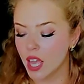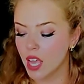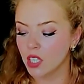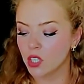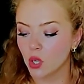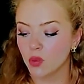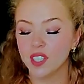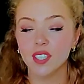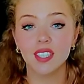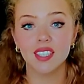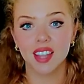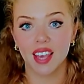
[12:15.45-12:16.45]
So this
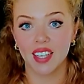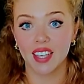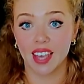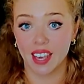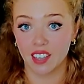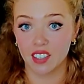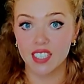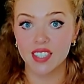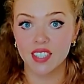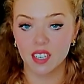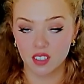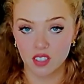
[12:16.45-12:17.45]
is their Airy
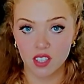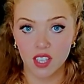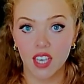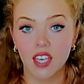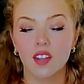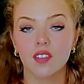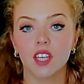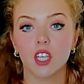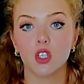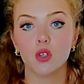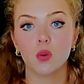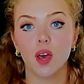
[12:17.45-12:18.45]
Sun Stick. They
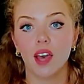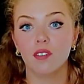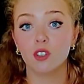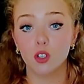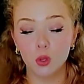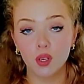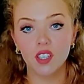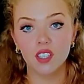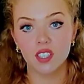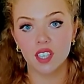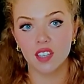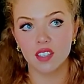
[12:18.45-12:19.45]
do have 2 other
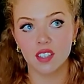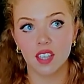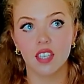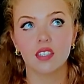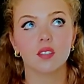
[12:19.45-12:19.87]
sun sticks.